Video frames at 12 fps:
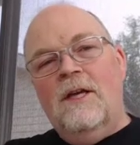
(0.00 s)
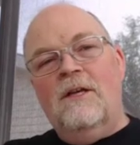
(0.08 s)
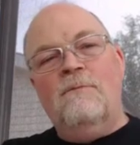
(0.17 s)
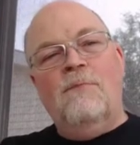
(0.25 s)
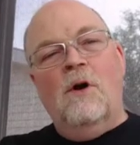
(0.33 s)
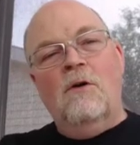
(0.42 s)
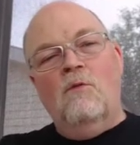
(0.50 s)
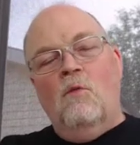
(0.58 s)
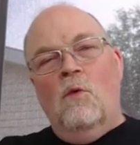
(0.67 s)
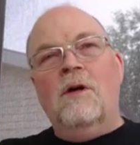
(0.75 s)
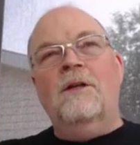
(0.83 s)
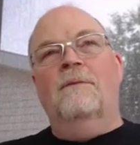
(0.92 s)
In part
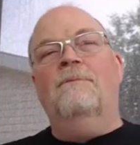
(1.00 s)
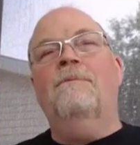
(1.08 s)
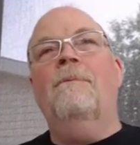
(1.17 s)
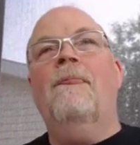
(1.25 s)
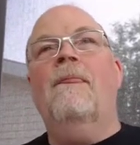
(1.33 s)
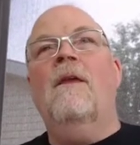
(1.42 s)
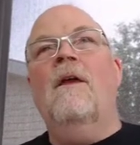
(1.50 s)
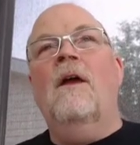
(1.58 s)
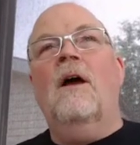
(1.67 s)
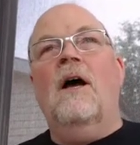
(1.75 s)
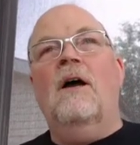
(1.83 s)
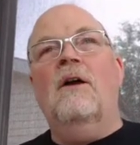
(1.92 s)
one,
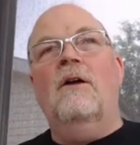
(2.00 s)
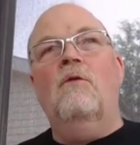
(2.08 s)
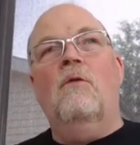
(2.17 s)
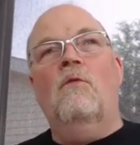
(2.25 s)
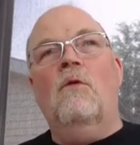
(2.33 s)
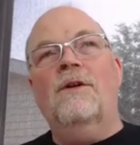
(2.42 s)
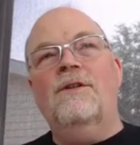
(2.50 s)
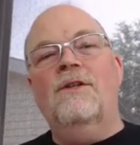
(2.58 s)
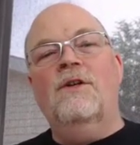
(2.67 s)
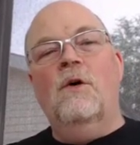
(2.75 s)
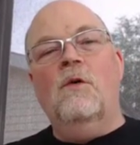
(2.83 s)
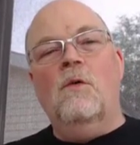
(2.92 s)
I wanted to
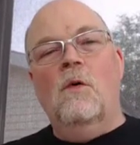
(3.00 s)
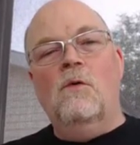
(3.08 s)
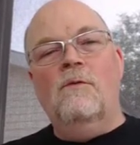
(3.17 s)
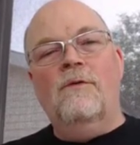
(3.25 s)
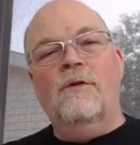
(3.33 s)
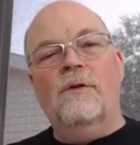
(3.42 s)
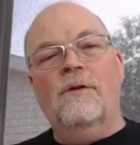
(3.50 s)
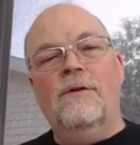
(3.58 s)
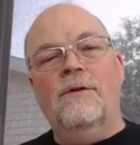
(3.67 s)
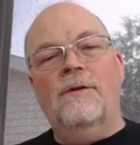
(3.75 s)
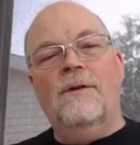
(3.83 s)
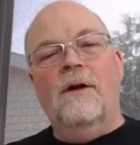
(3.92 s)
go
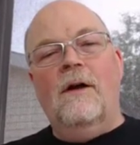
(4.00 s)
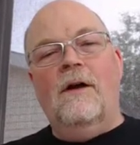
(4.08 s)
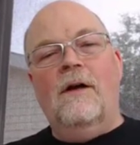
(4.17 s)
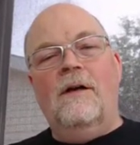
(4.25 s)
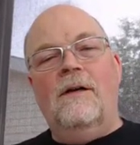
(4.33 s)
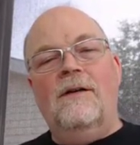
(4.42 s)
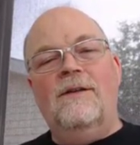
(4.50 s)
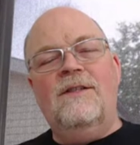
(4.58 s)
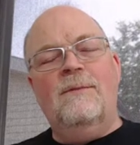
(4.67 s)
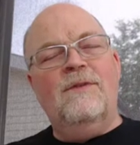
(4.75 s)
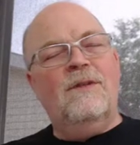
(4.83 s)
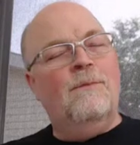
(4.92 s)
over uh,
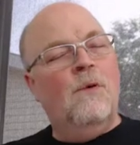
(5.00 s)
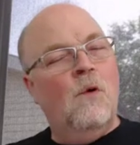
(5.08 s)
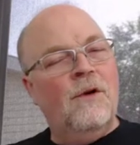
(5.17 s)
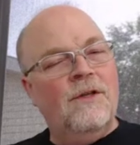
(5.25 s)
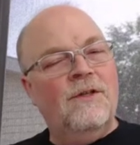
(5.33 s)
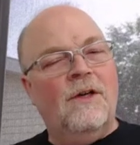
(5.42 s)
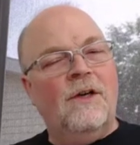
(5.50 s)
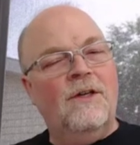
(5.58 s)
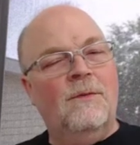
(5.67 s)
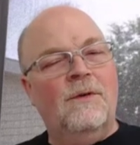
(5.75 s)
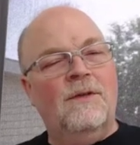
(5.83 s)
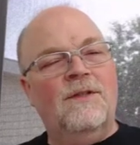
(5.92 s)
some supporting
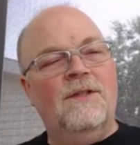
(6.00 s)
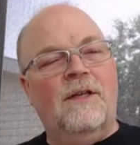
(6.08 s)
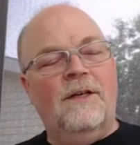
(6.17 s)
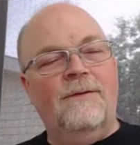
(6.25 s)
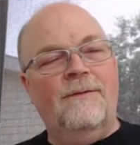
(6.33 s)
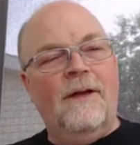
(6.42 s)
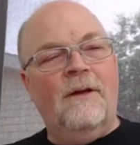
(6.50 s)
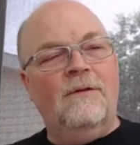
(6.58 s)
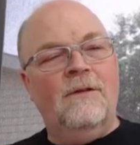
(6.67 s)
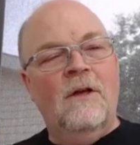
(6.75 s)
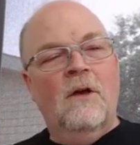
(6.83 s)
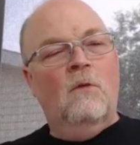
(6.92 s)
documents that I
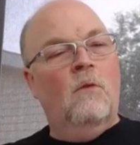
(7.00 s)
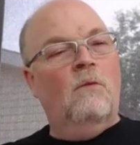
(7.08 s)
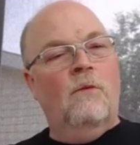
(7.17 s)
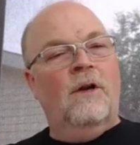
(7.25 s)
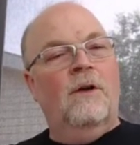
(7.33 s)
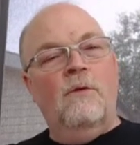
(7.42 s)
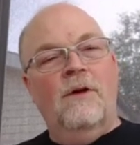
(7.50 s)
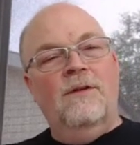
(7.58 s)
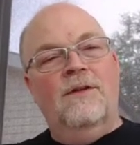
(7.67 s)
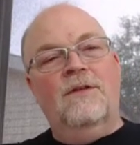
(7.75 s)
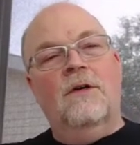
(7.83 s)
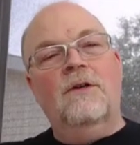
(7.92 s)
found when I read
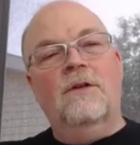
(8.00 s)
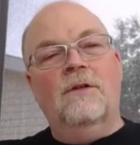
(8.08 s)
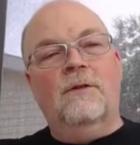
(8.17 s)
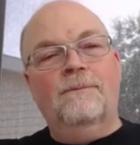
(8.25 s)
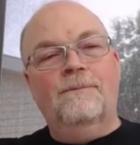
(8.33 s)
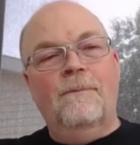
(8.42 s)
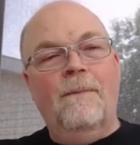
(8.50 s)
this article.